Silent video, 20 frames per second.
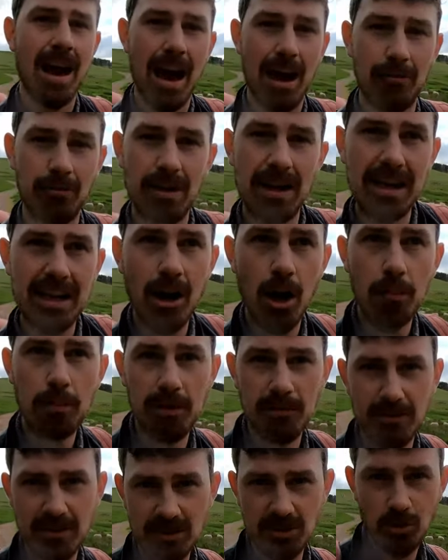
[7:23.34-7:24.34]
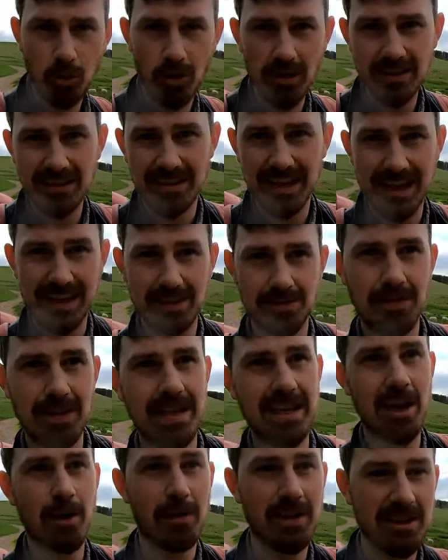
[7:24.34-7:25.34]
I really hope you've enjoyed today's
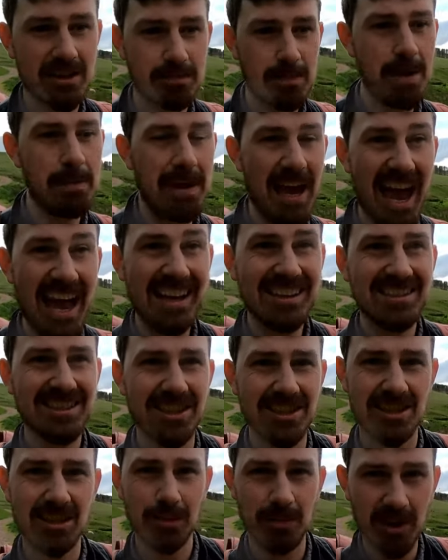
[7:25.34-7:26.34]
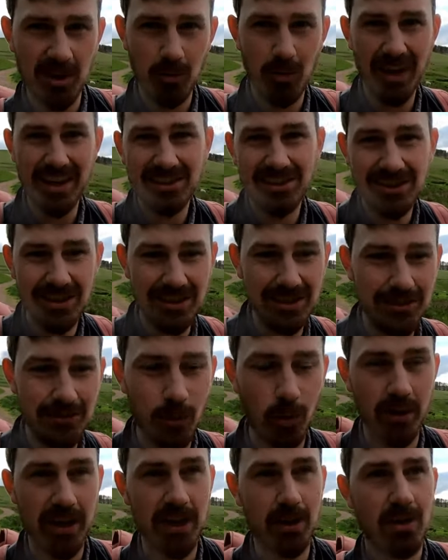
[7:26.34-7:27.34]
video, and it's maybe answered some of the questions
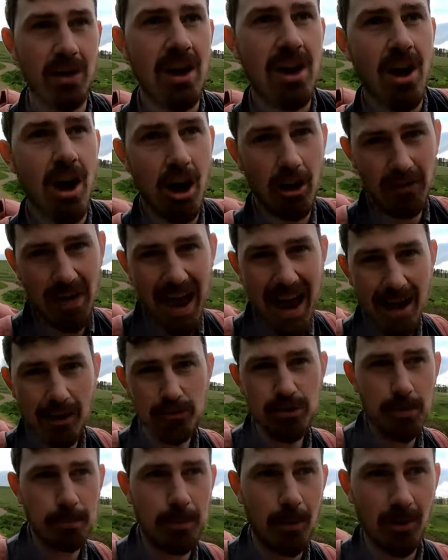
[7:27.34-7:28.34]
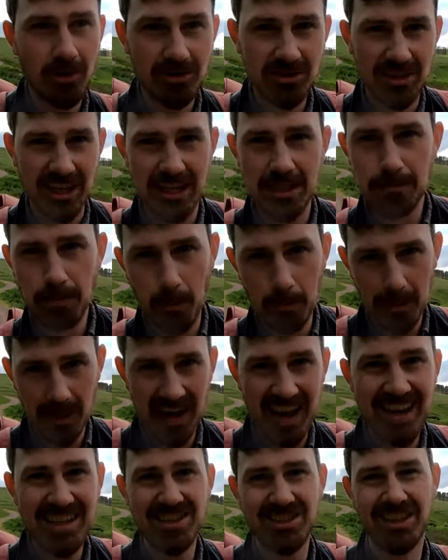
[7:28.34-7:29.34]
for you of how the Bronze Age
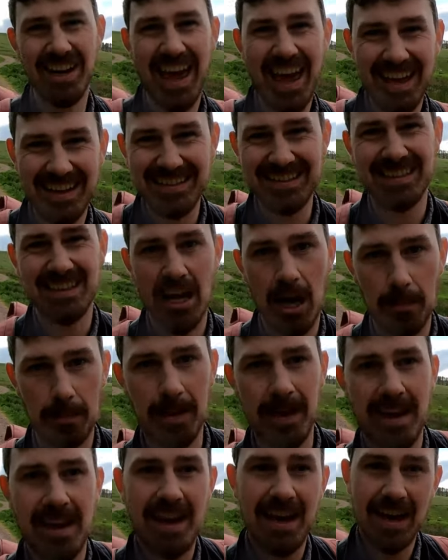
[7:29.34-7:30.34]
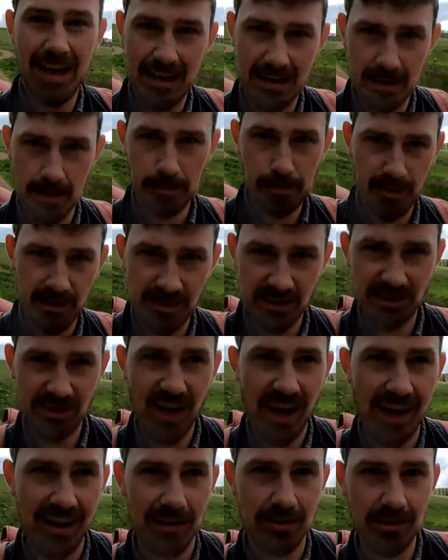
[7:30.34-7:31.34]
population ended up in the British
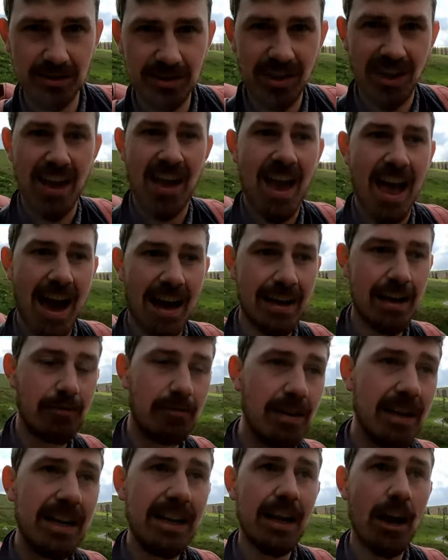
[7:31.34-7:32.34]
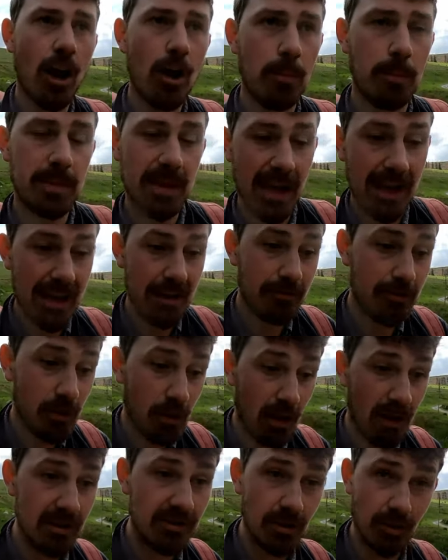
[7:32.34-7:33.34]
Isles. And I really hope that if
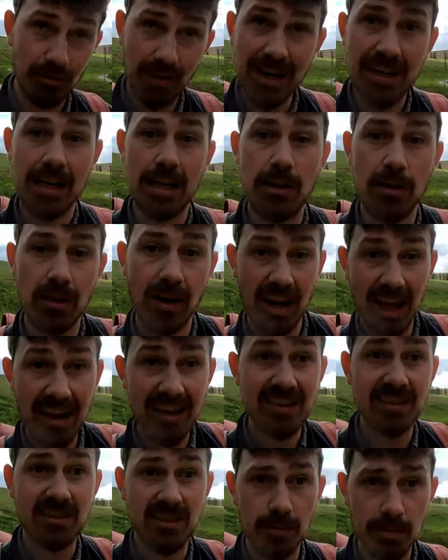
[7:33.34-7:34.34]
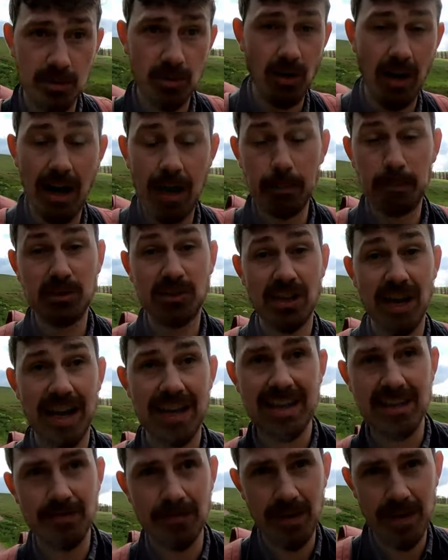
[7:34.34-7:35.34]
you aren't already, you'll like and subscribe,
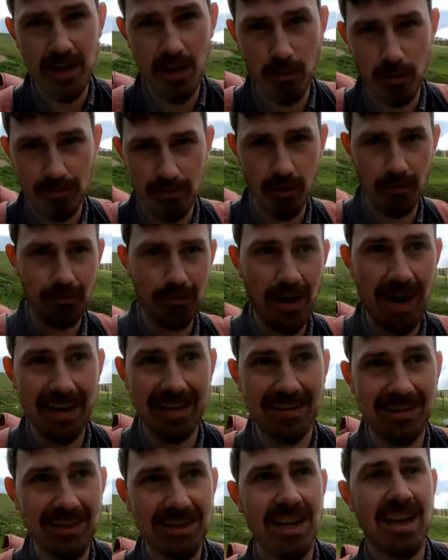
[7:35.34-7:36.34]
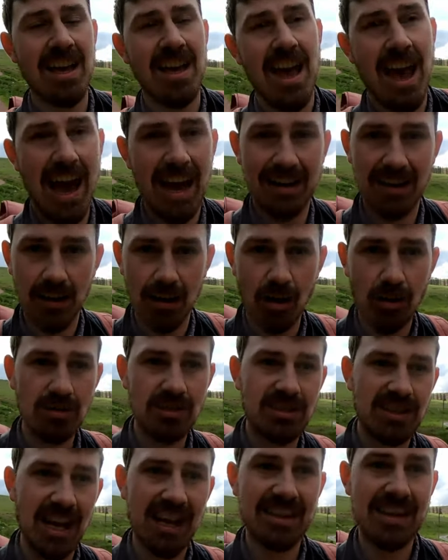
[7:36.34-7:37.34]
share this video with your friends, and
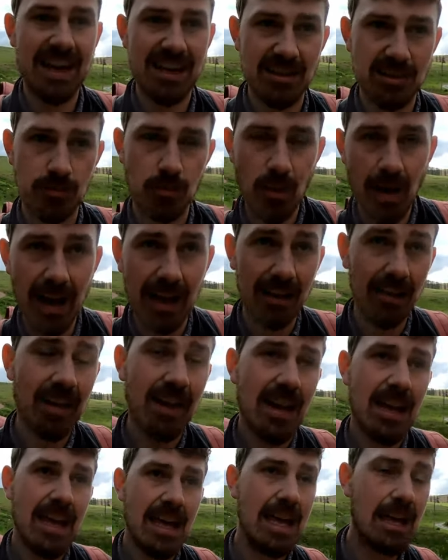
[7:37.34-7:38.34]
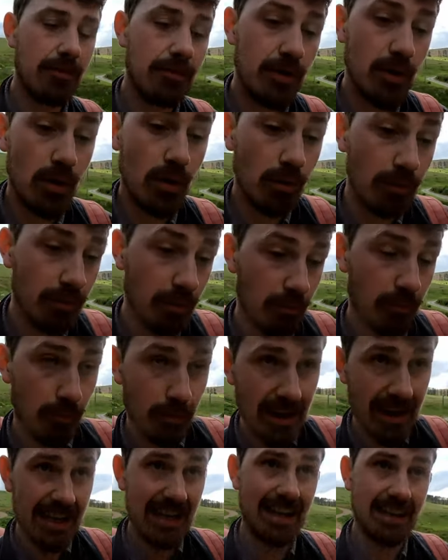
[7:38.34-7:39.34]
alongside that as well, if you've
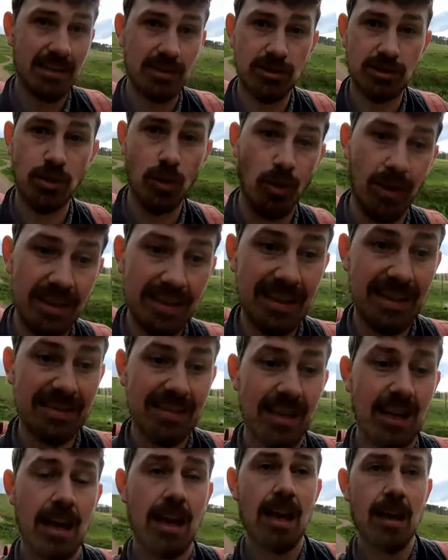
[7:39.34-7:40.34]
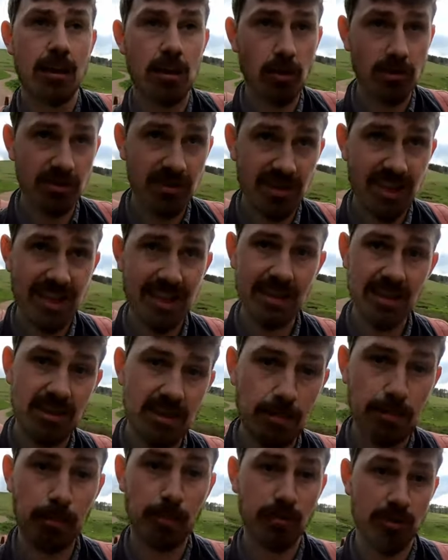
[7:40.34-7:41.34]
really enjoyed it, consider
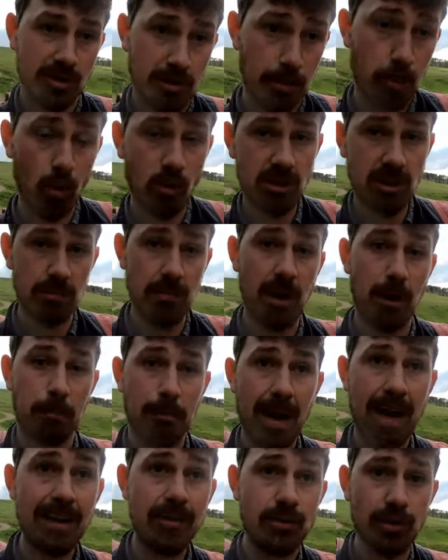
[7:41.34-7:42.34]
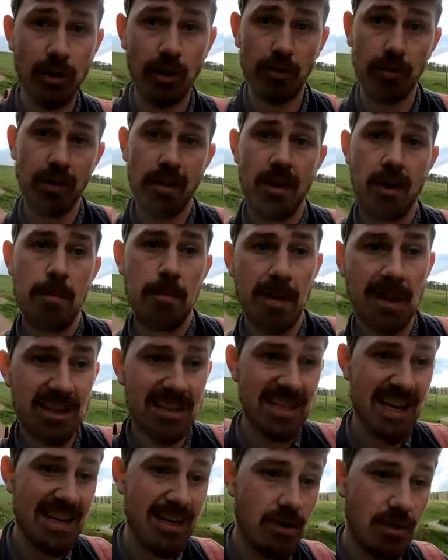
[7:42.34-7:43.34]
supporting me on Patreon,
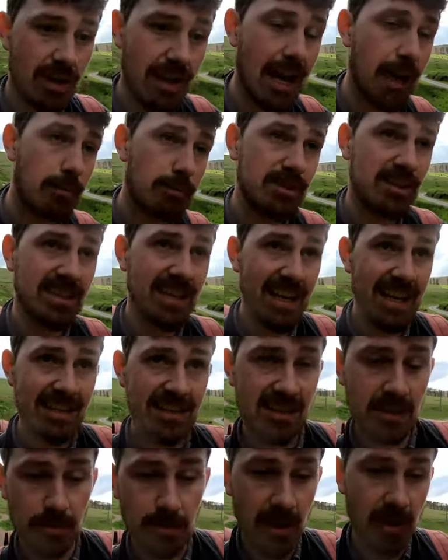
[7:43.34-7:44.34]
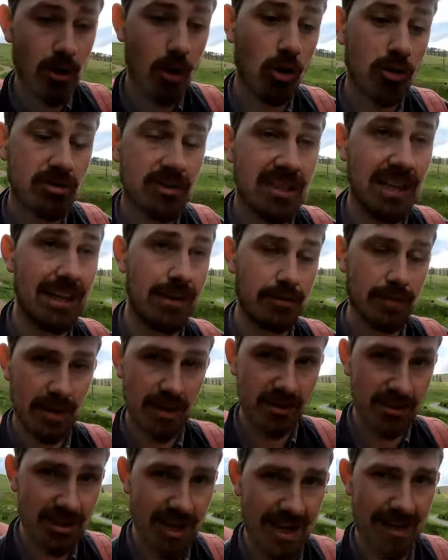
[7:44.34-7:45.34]
because then you can help steer some of the content for
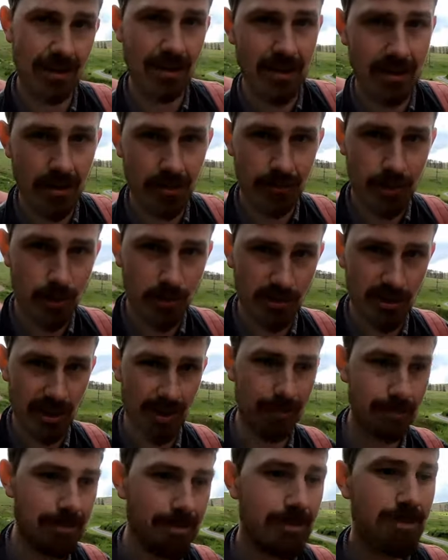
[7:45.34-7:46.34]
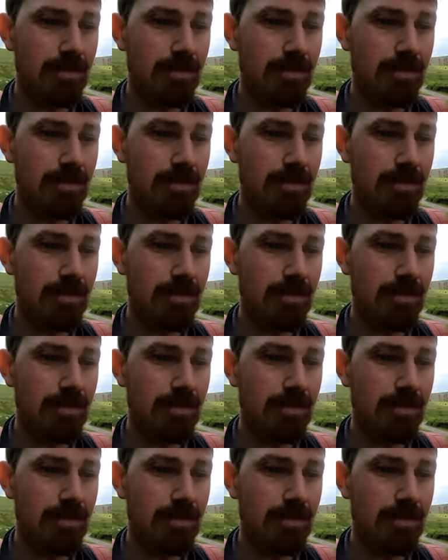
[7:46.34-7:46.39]
this channel in the future.